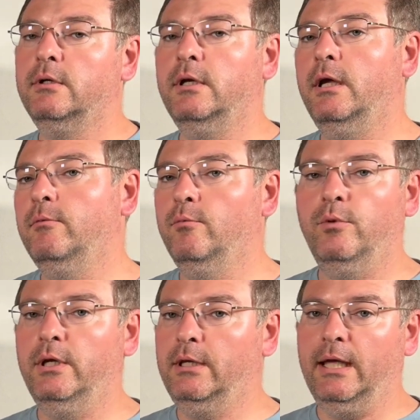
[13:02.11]
and
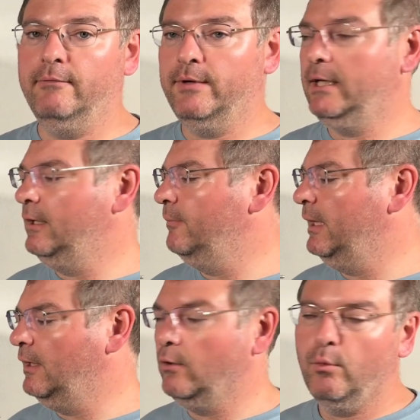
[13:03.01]
we can't find in the
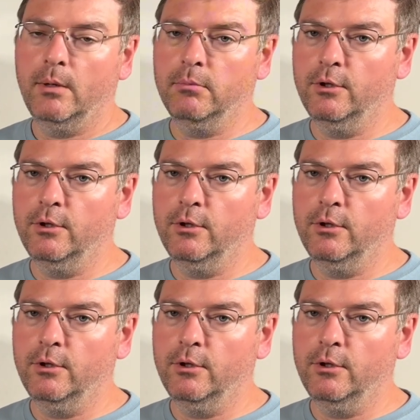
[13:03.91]
manual what